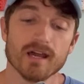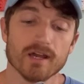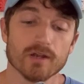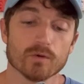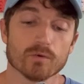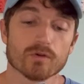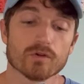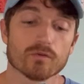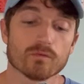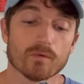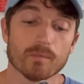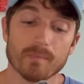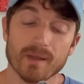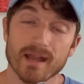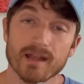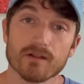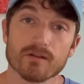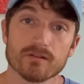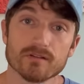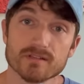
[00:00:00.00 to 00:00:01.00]
in order to
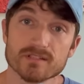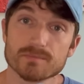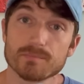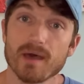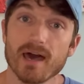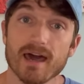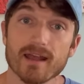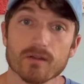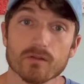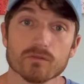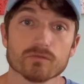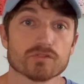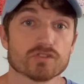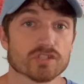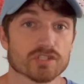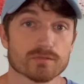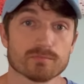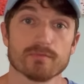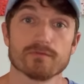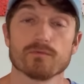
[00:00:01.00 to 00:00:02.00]
repair his paddle
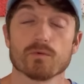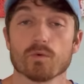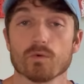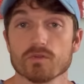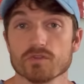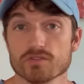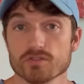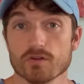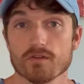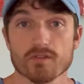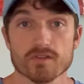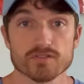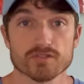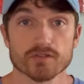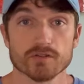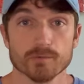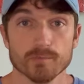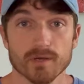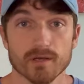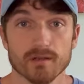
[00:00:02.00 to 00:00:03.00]
just before the start of the
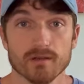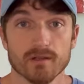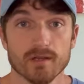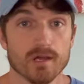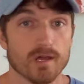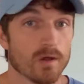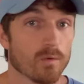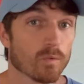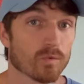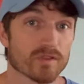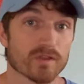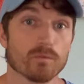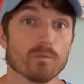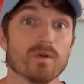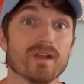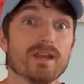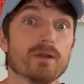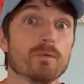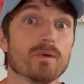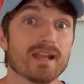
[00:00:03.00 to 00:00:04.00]
tournament. Well, then
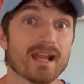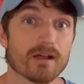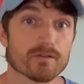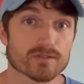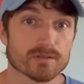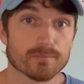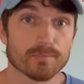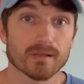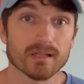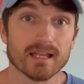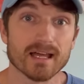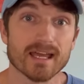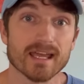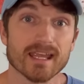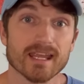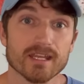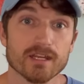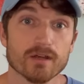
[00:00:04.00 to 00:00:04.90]
when he went out to play, he